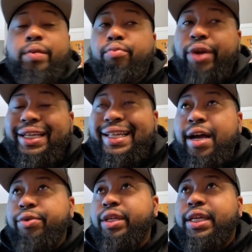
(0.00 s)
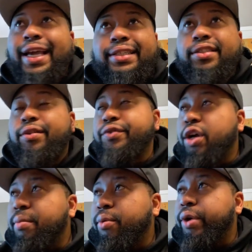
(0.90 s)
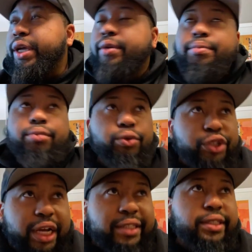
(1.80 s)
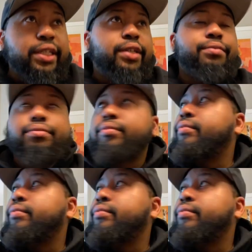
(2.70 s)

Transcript: We break down the cases of Youngboy, Pooh Shiesty.